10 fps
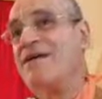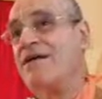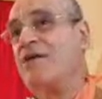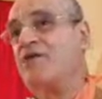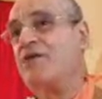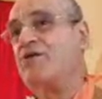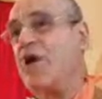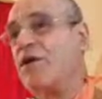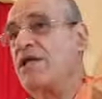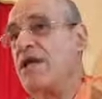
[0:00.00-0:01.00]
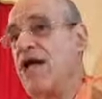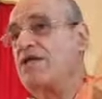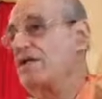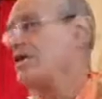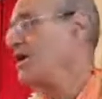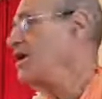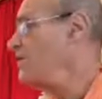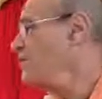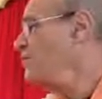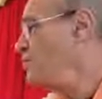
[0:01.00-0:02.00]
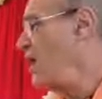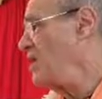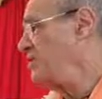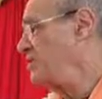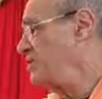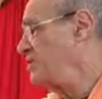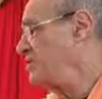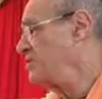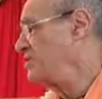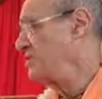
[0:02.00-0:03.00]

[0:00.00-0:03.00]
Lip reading: You know, if you don't engage in the hearing process,